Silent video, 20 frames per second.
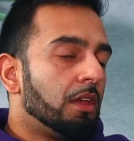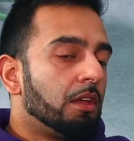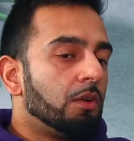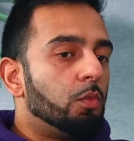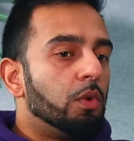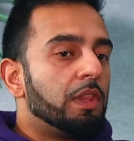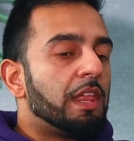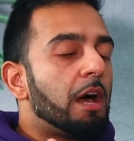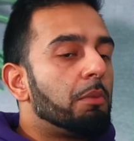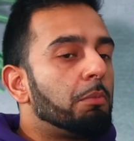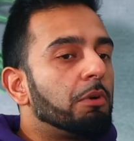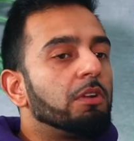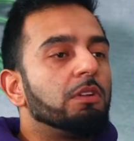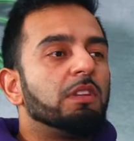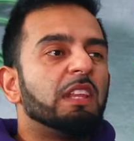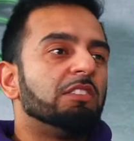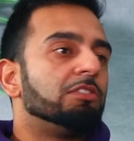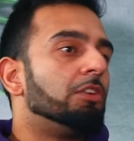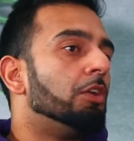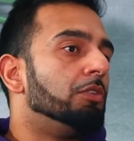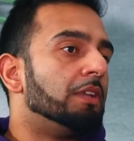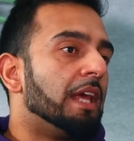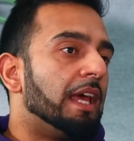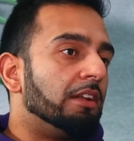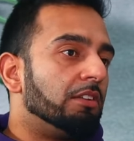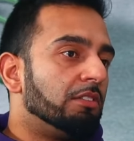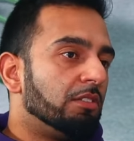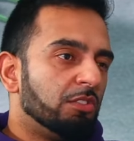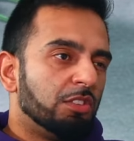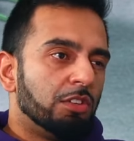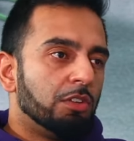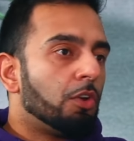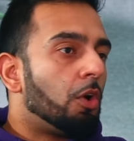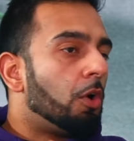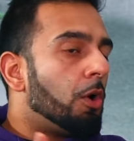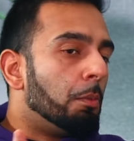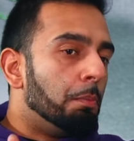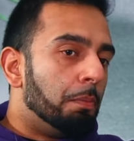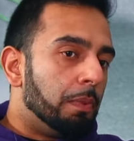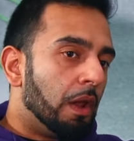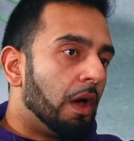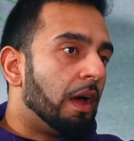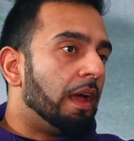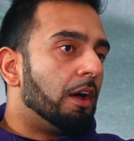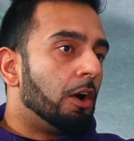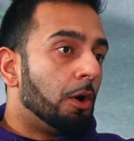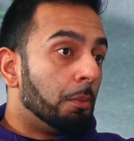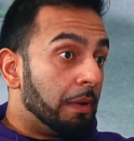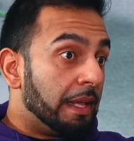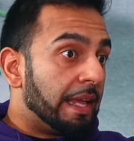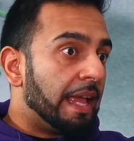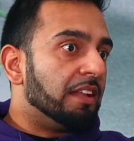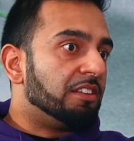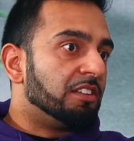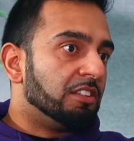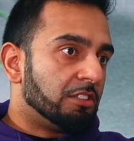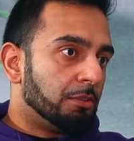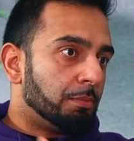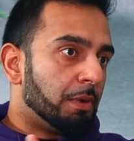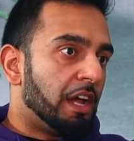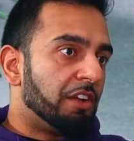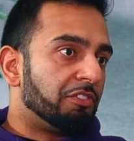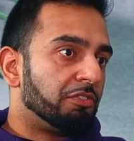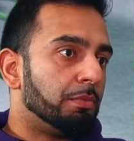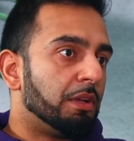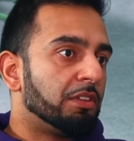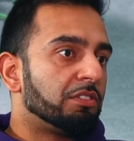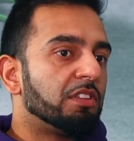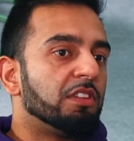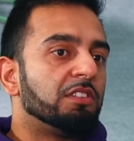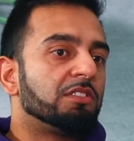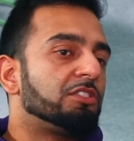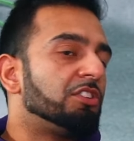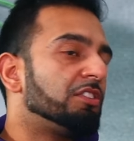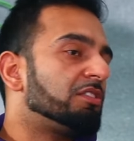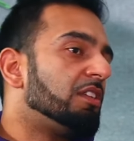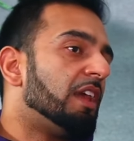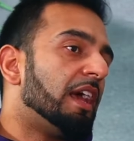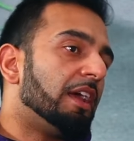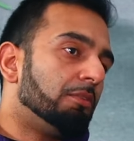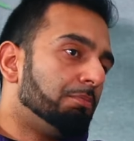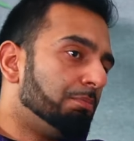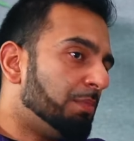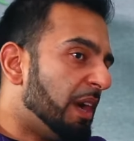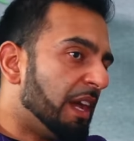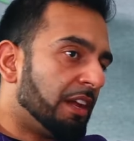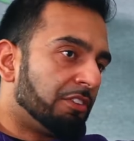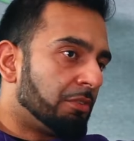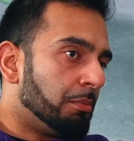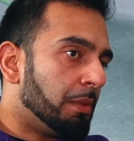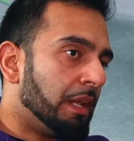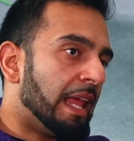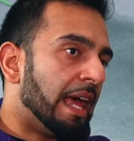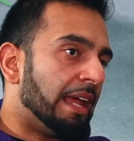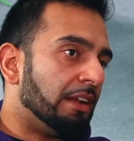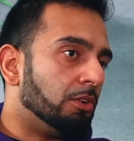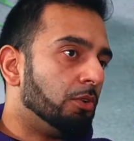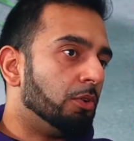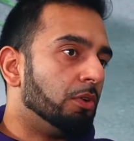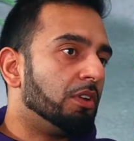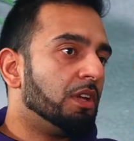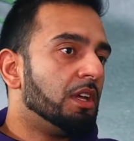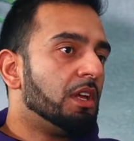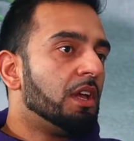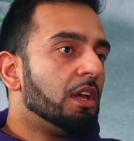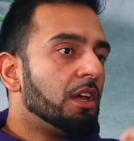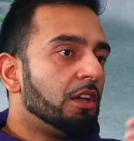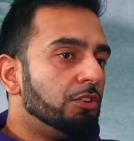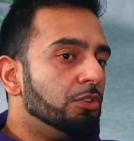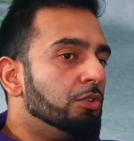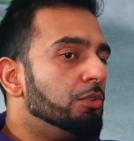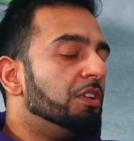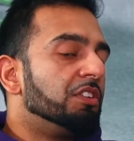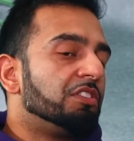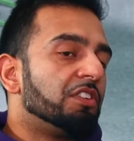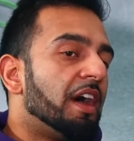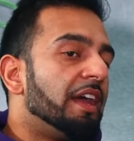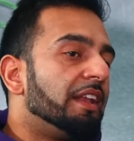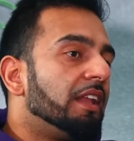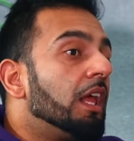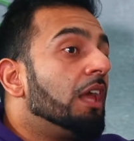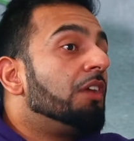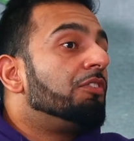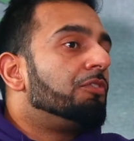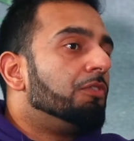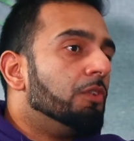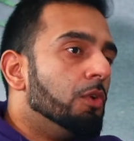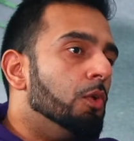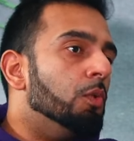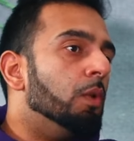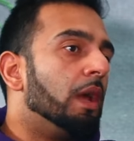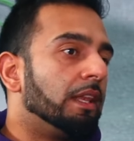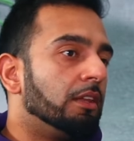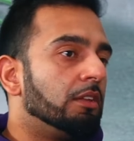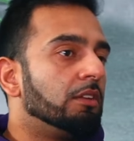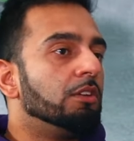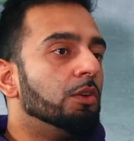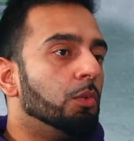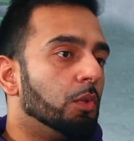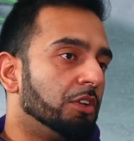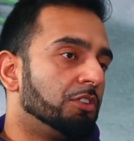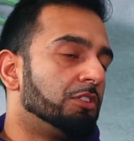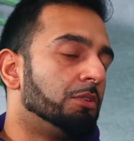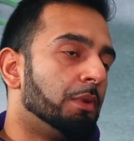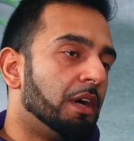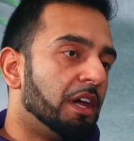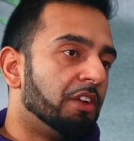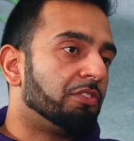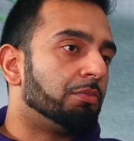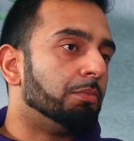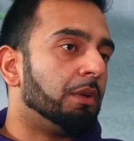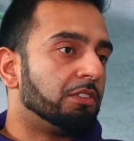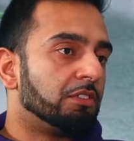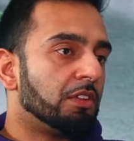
Yes. With our model, there's no debt. You're not obli- obligated to buy from us. It's yes. just like buying from a landlord. You decide if or when you want to buy from us.